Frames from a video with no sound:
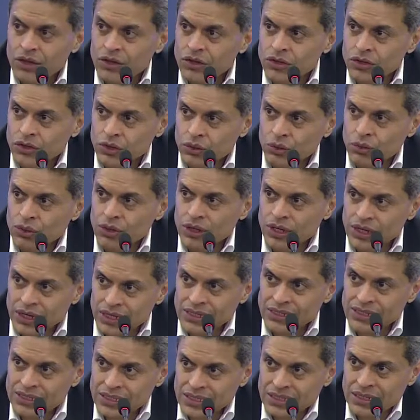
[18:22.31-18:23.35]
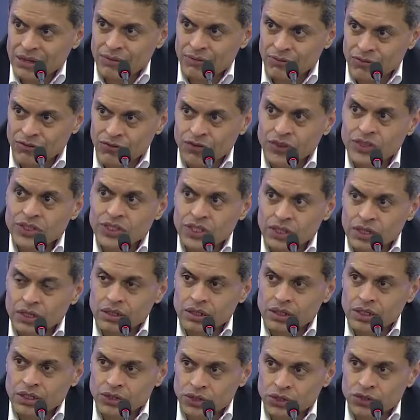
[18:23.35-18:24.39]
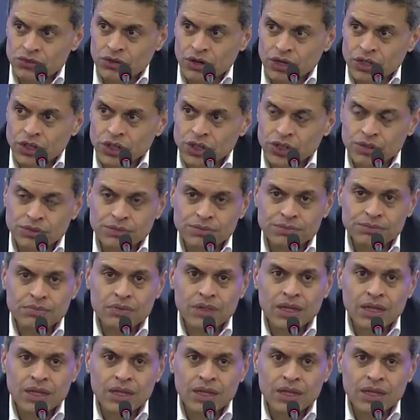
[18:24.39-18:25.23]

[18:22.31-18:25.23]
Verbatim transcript: you need some physical instruction.